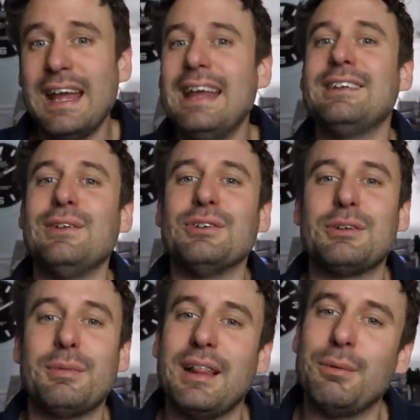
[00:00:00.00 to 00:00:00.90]
It's not
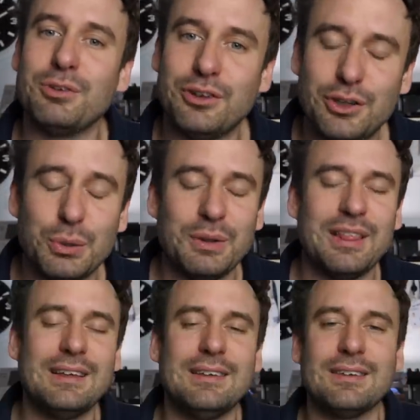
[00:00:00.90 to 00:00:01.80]
something they want to do.
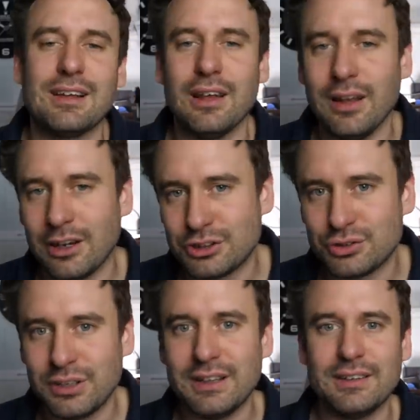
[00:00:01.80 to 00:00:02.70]
This is
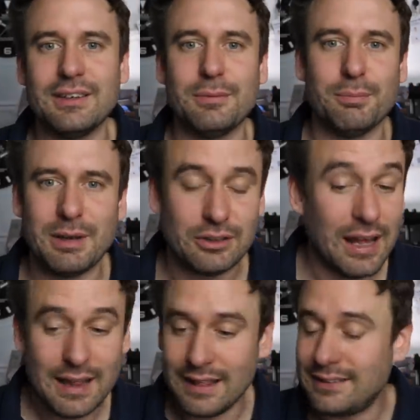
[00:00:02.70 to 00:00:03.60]
luxury. This
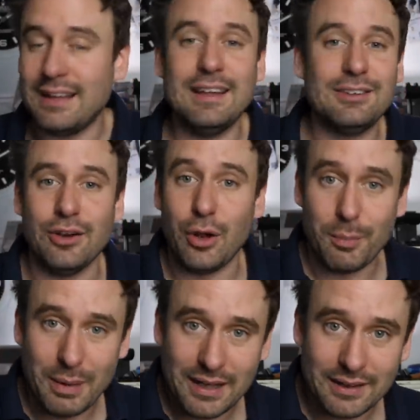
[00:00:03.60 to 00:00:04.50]
isn't
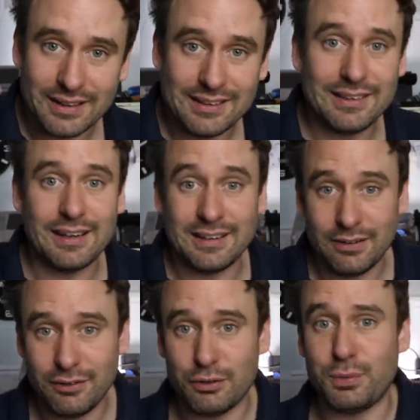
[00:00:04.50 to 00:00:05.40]
Omega. This is the
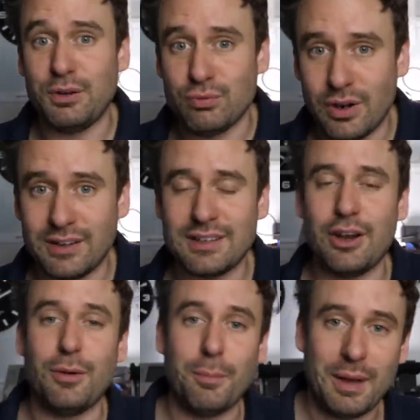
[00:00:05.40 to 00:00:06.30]
difference between Rolex
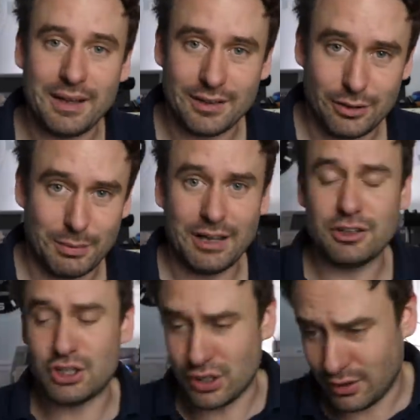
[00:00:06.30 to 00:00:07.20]
and Omega. Omega
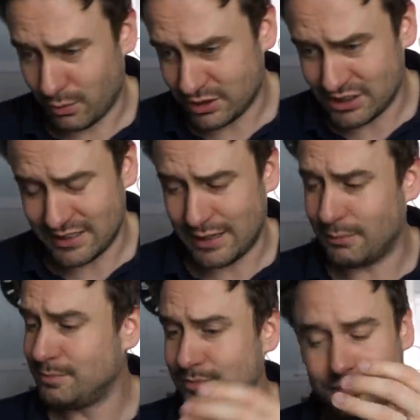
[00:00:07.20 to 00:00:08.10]
churn watches
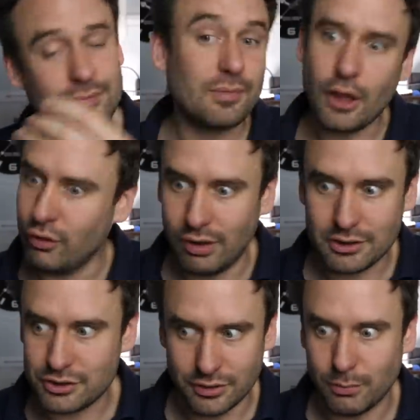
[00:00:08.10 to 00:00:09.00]
out.
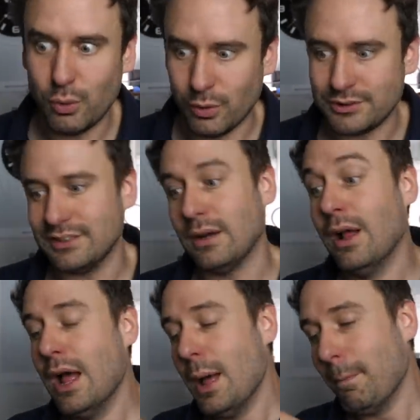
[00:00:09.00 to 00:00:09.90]
Rolex churn more watches out.
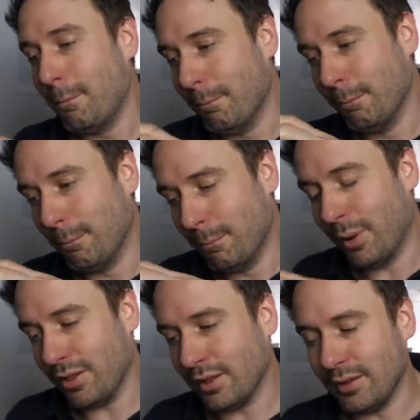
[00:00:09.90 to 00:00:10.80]

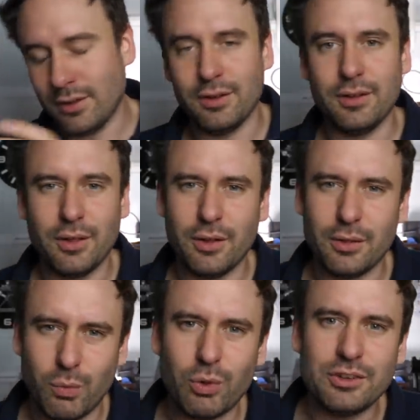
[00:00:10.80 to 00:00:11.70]
But
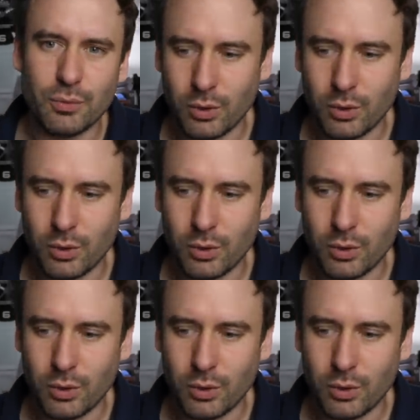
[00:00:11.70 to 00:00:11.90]
the wanted